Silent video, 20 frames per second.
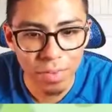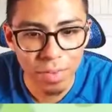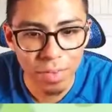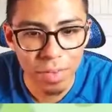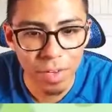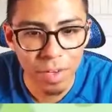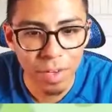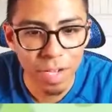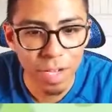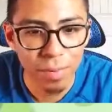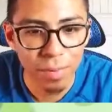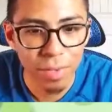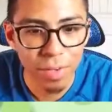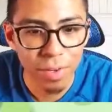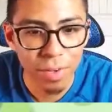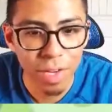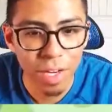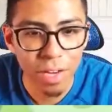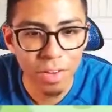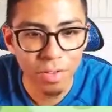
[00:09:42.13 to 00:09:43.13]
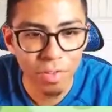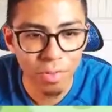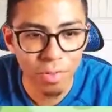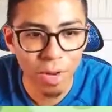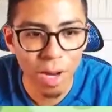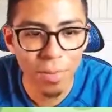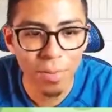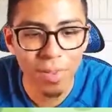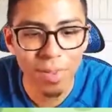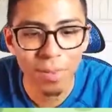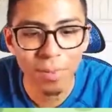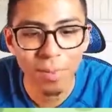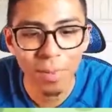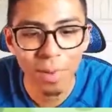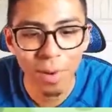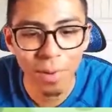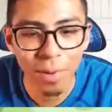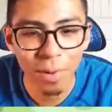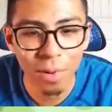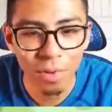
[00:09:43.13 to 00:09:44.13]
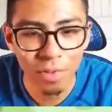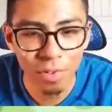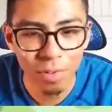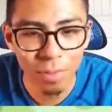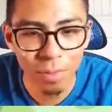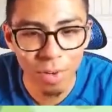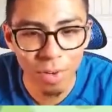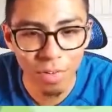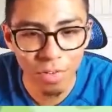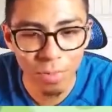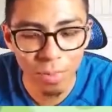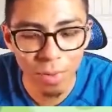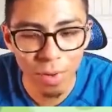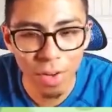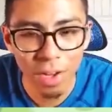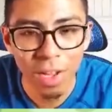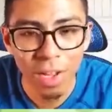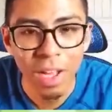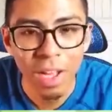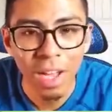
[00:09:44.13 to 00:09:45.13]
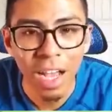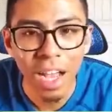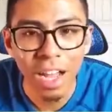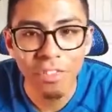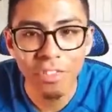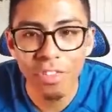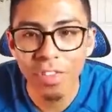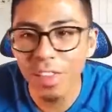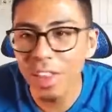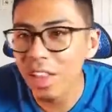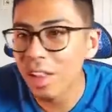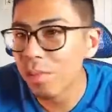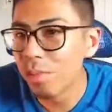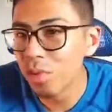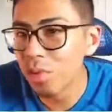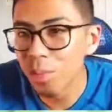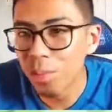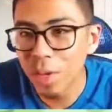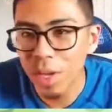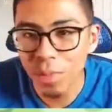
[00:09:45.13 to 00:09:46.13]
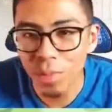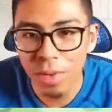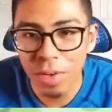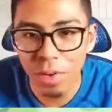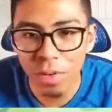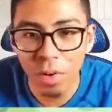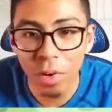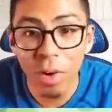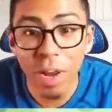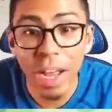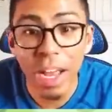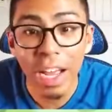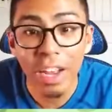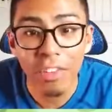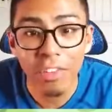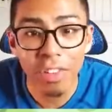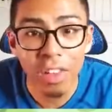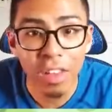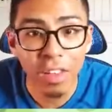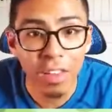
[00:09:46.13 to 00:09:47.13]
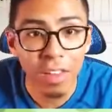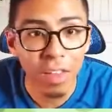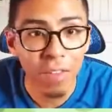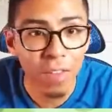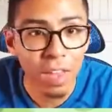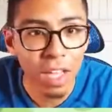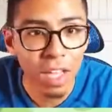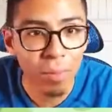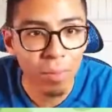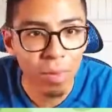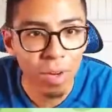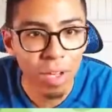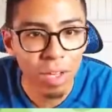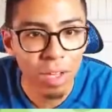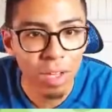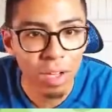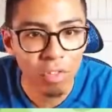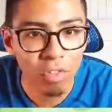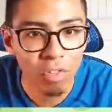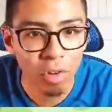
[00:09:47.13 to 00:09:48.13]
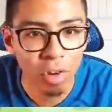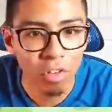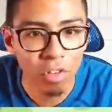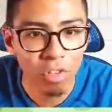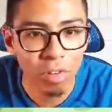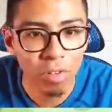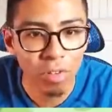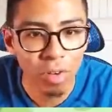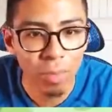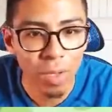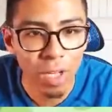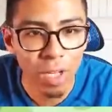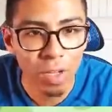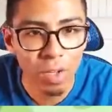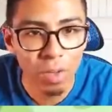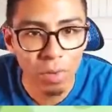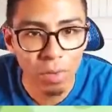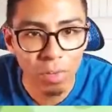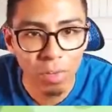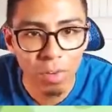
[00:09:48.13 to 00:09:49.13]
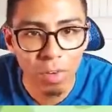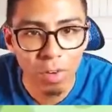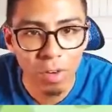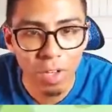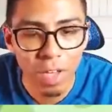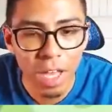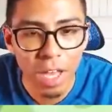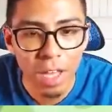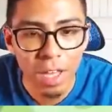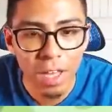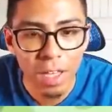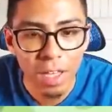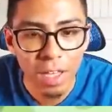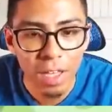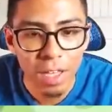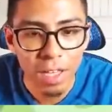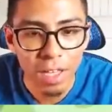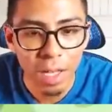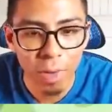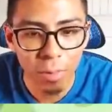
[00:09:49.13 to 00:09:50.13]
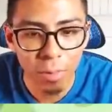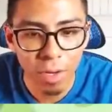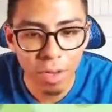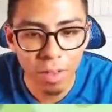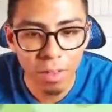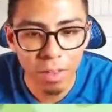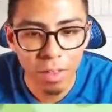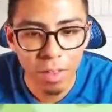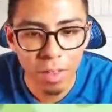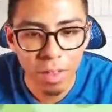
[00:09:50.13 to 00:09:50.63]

Alright, I'm gonna go ahead and just grab some more Ultra Bitter Spray. I just need the blue Pikmin... Oh, actually, if they can bring the treasure a little bit closer, yeah, that works.